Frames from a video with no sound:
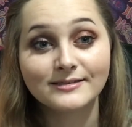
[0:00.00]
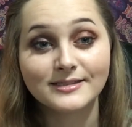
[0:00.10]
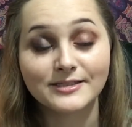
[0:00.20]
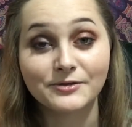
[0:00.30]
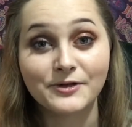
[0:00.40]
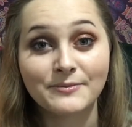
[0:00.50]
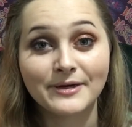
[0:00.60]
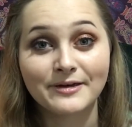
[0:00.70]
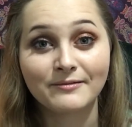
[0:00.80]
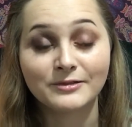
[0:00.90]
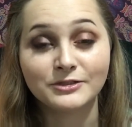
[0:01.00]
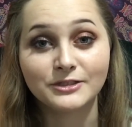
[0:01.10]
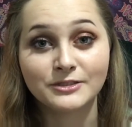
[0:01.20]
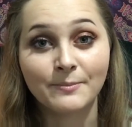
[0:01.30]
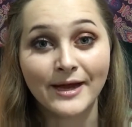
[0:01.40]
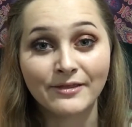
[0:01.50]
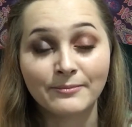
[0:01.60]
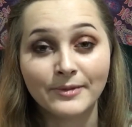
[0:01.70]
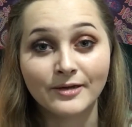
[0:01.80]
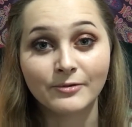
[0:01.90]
so you might as well just buy the big